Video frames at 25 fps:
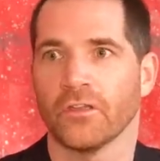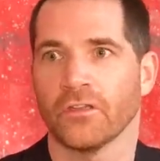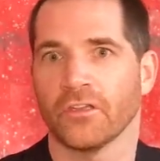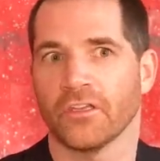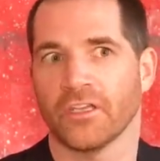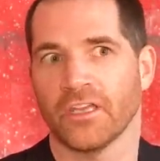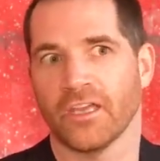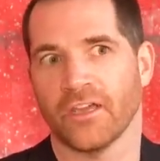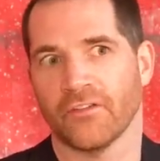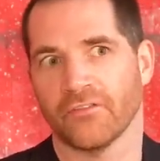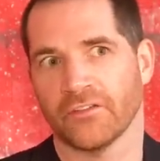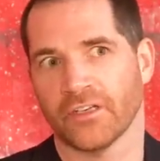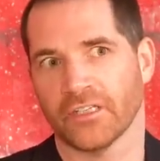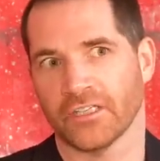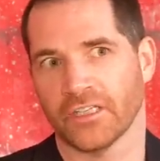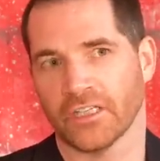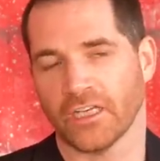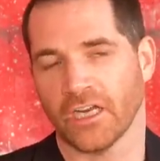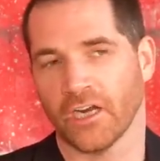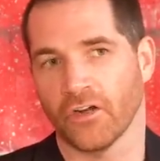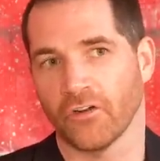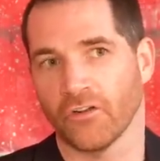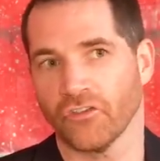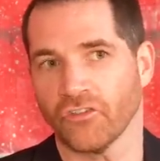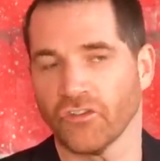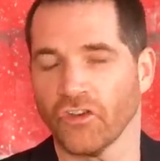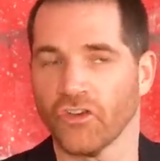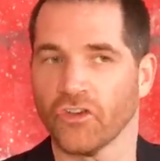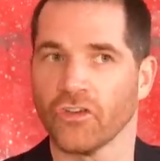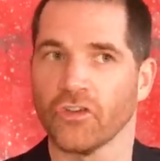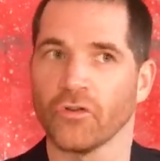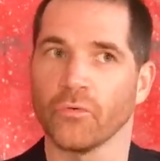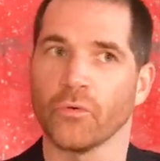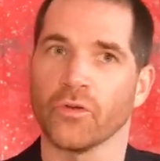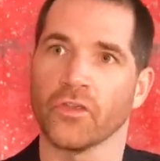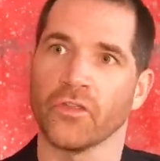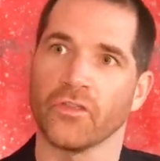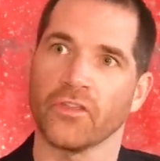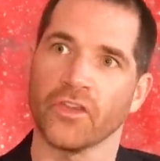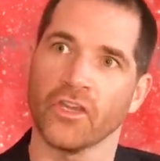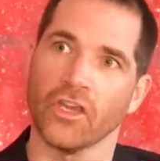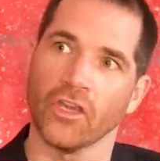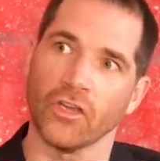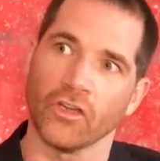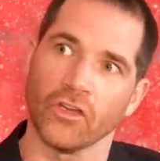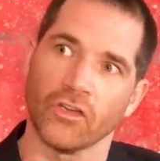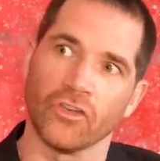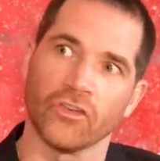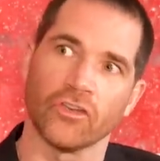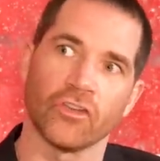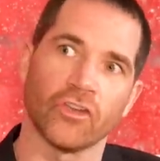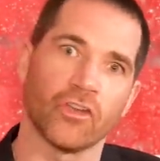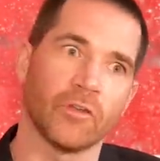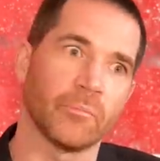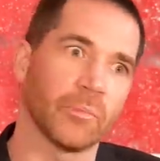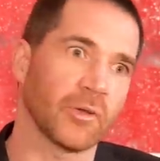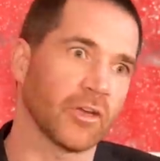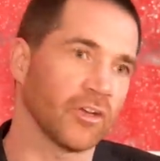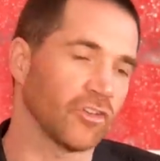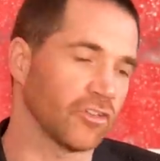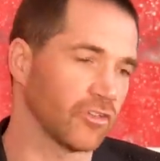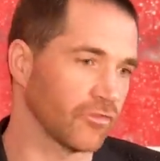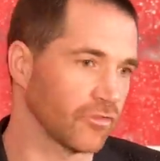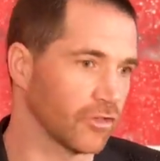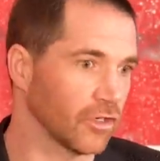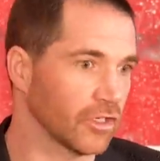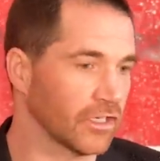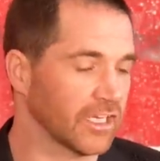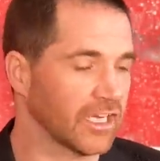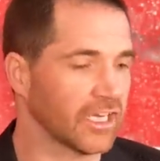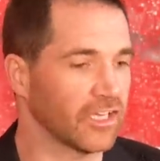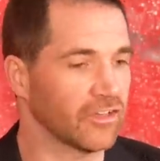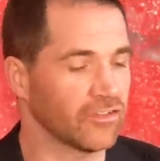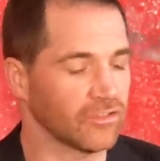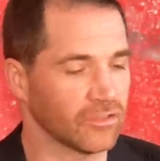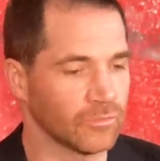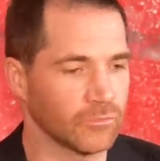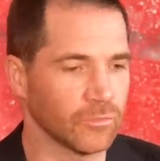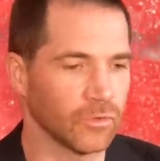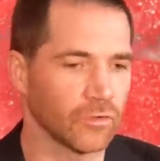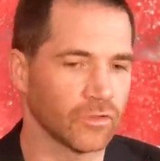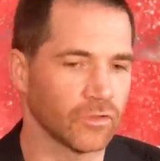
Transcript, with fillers: that you haven't had the courage to do or you think you couldn't do because you've got kids and